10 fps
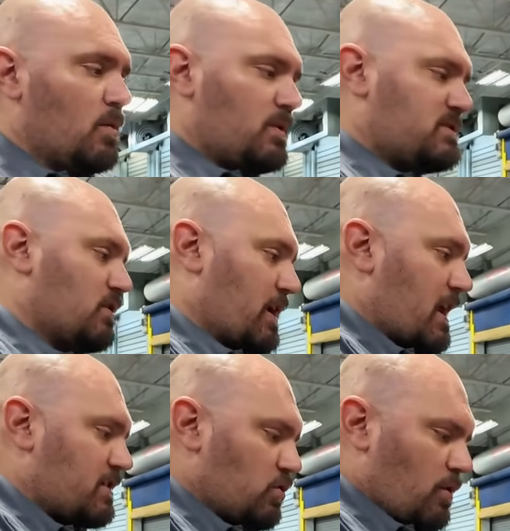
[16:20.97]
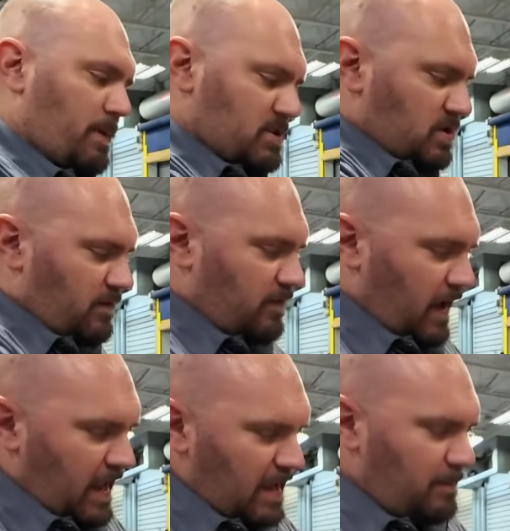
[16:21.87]
We still got to do a bunch of
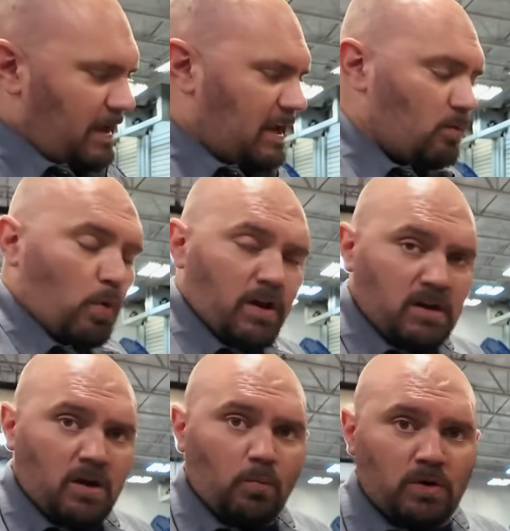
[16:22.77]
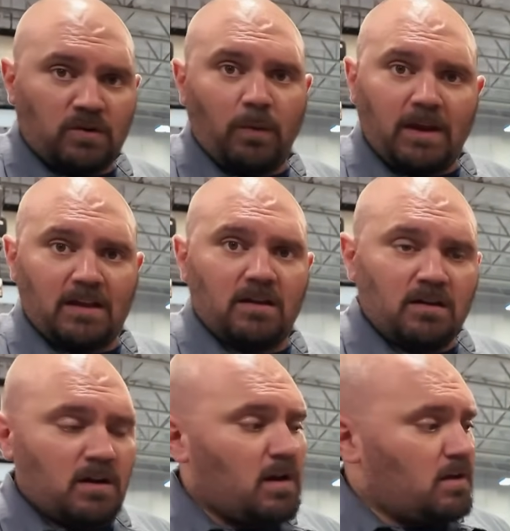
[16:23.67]
aiming and whatnot once we get
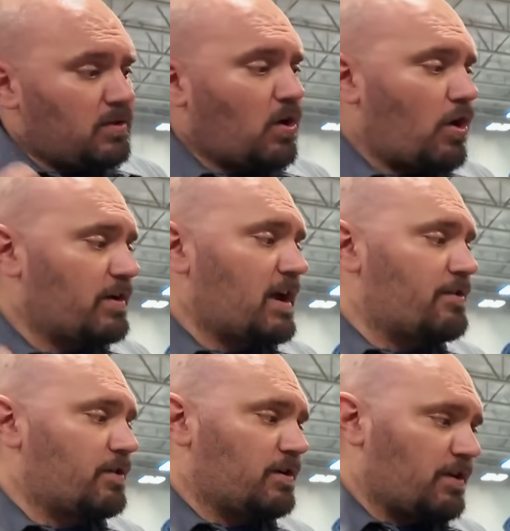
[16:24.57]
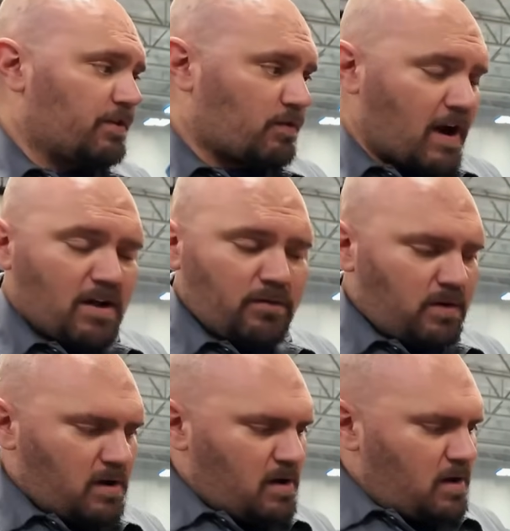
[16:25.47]
the car together and on the ground.
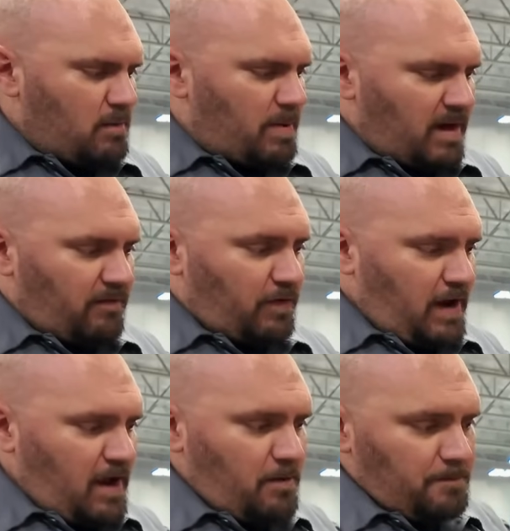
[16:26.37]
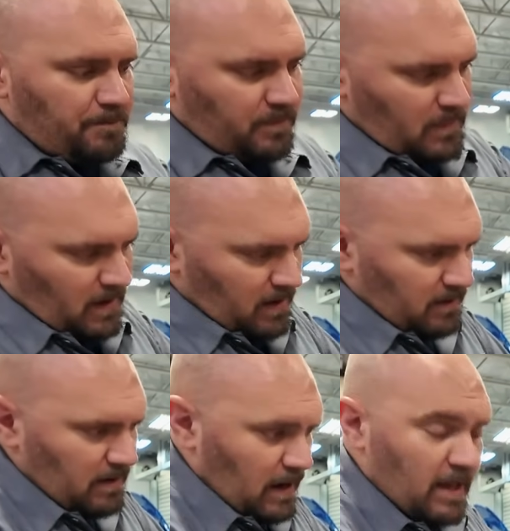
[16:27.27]
But for now,
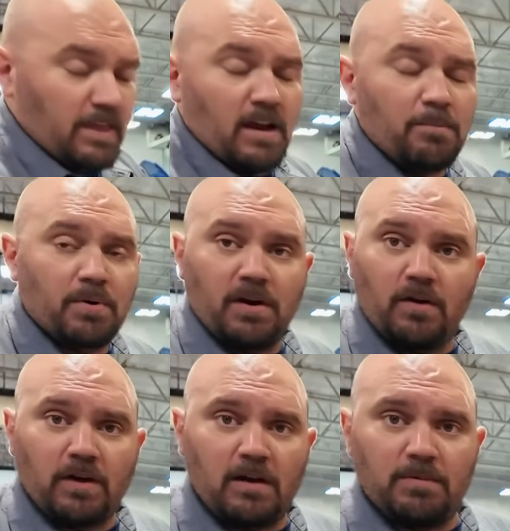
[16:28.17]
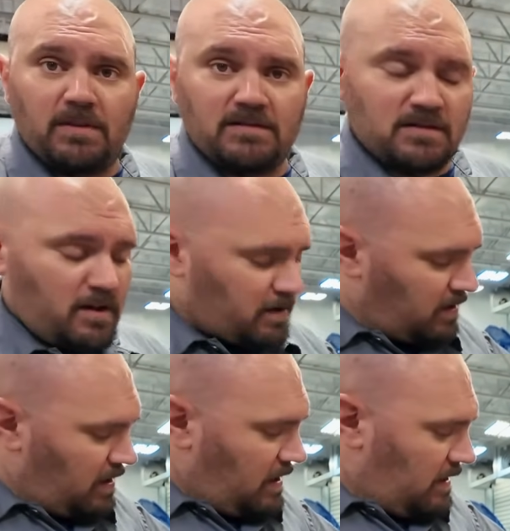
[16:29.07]
I think I'm pretty okay with this look.
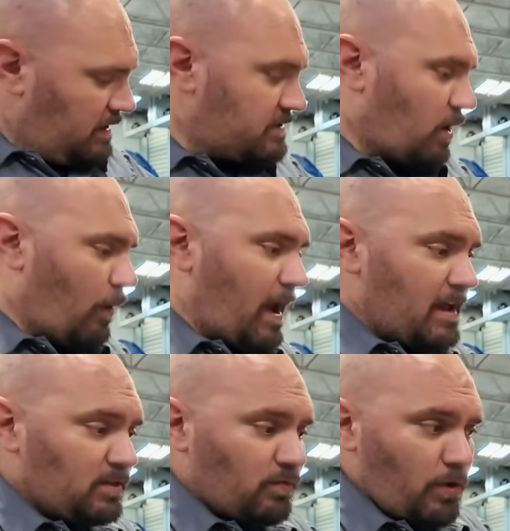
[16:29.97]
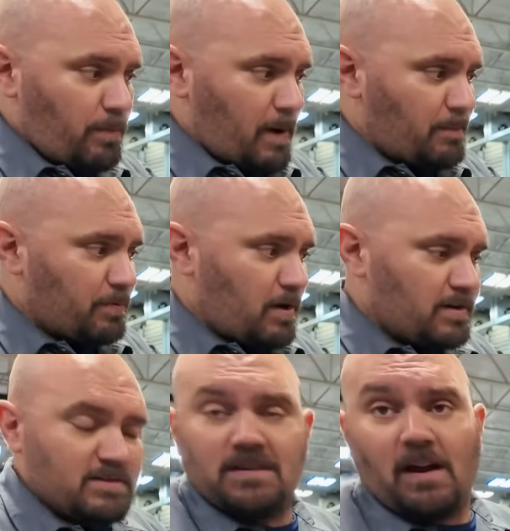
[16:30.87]
Let's go ahead and throw the bumper
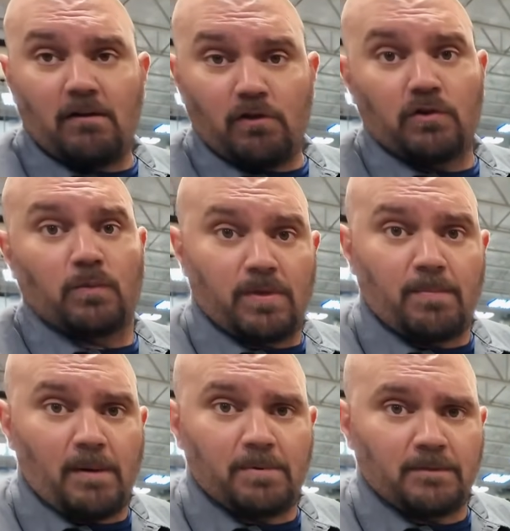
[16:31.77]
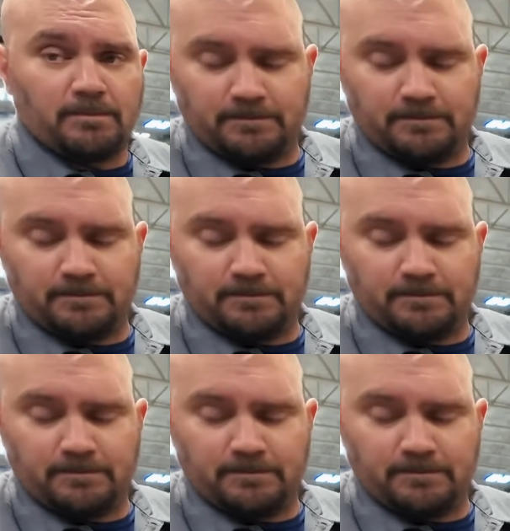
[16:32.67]
on and see how it looks with the bumper.